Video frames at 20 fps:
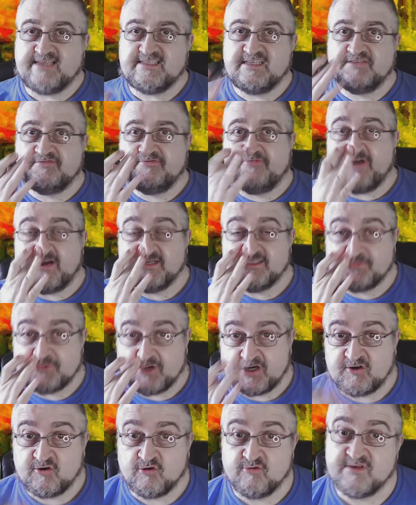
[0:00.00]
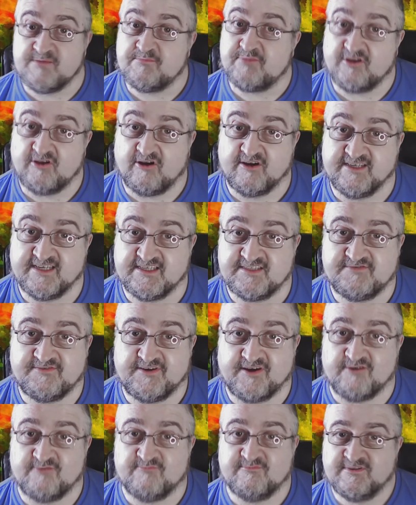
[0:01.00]
as far as I'm going to go with the plot in this
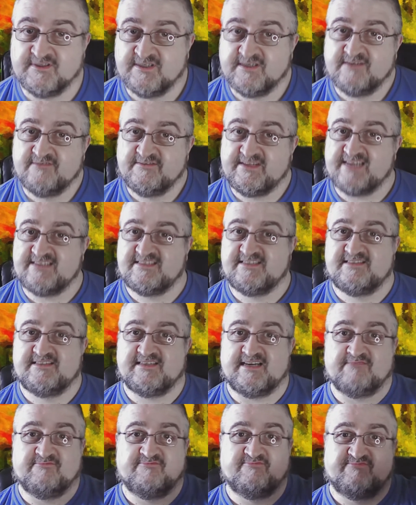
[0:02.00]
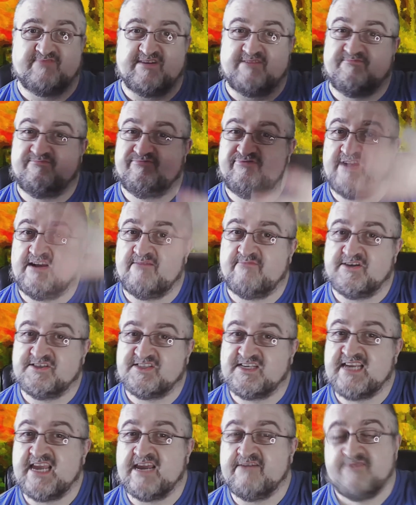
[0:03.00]
film. That's I'm, I'm pretty
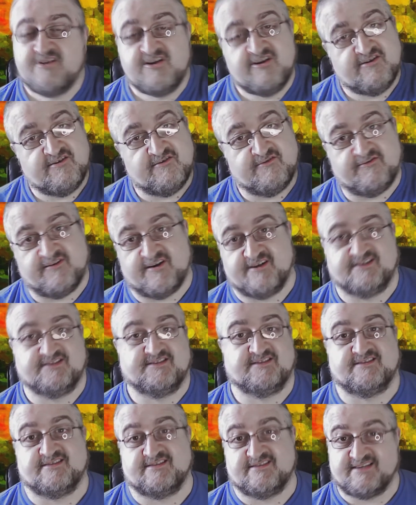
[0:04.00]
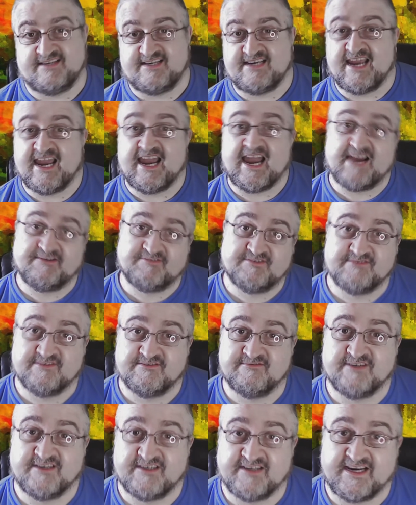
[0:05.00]
much giving you the first like half of it
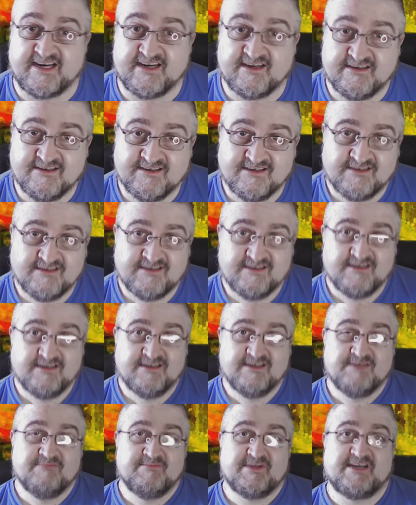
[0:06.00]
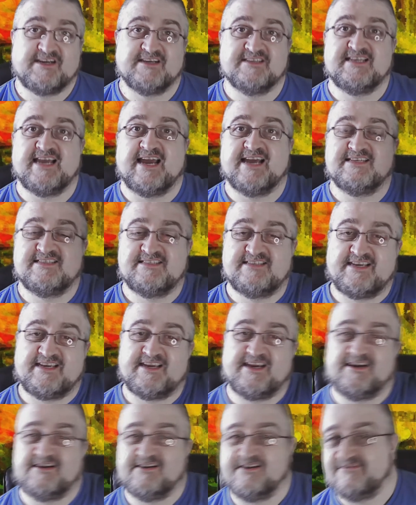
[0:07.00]
really, because that's the
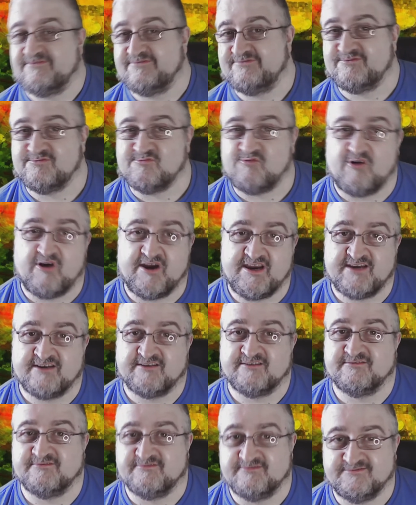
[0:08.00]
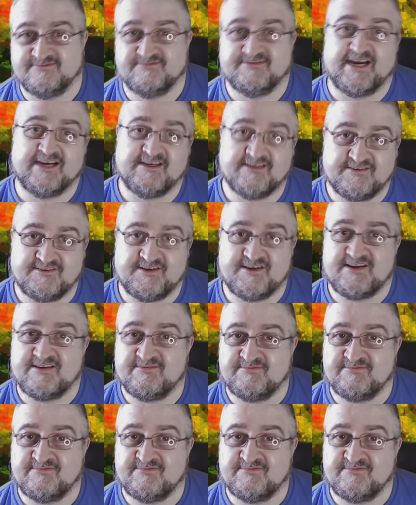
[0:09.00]
kind of what you're finding you